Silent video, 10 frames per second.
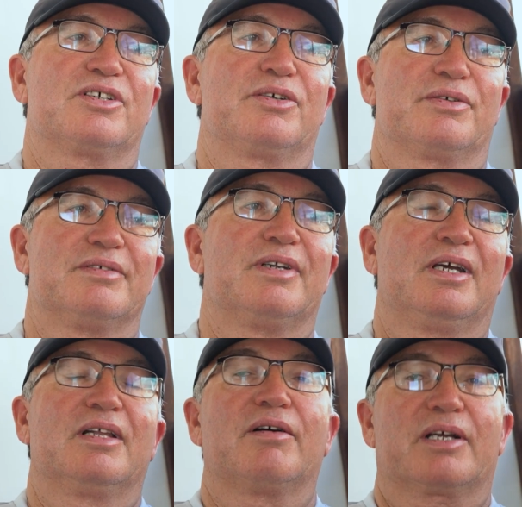too.
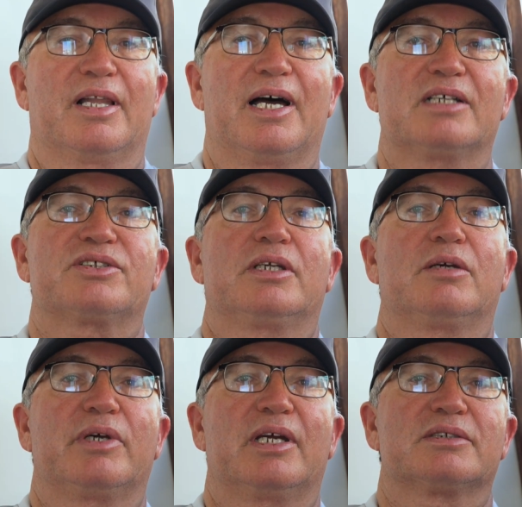And last
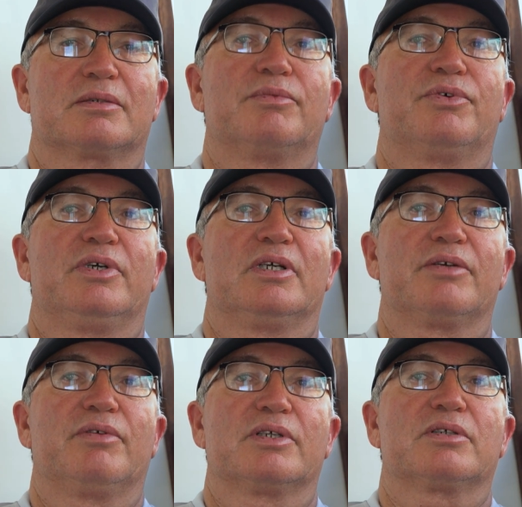year we had some
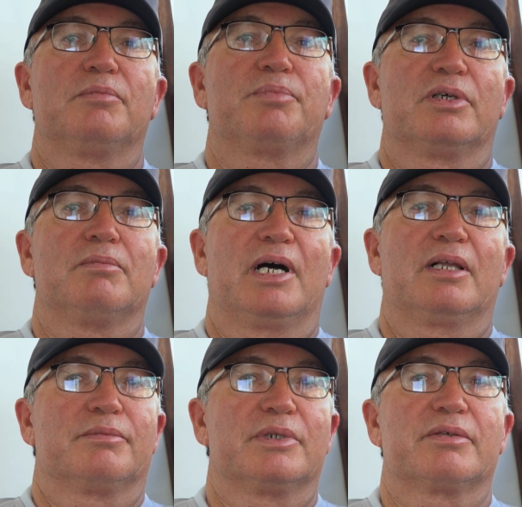really, really good blue marlin.